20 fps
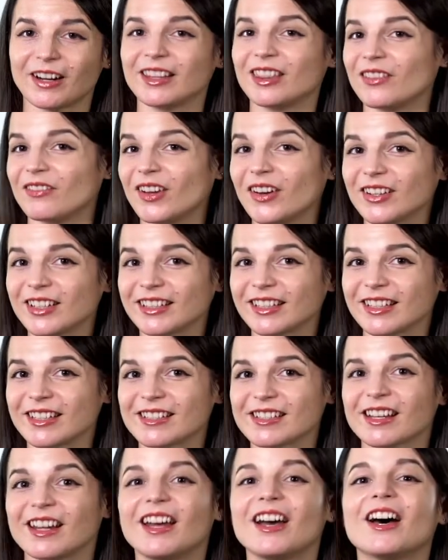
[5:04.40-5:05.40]
at the very
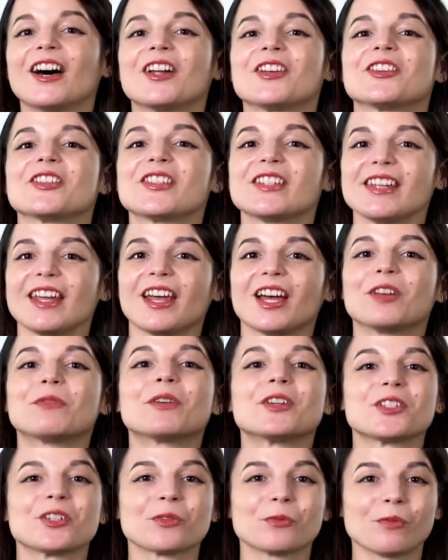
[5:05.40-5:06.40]
least, understand
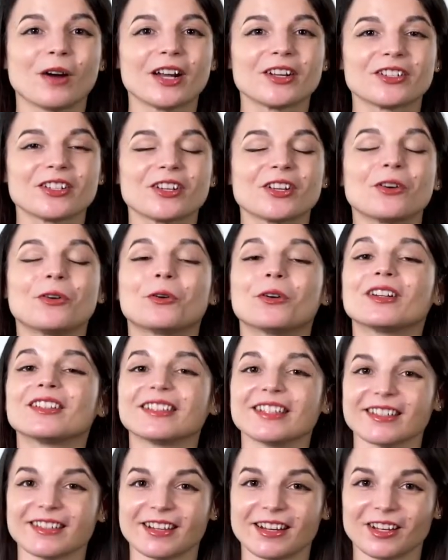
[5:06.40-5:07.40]
what you're watching or
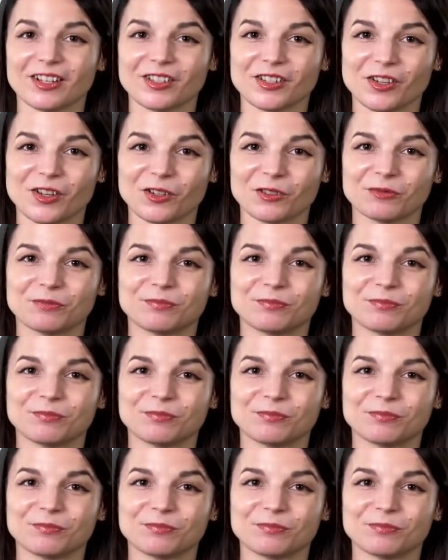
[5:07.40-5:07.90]
listening to.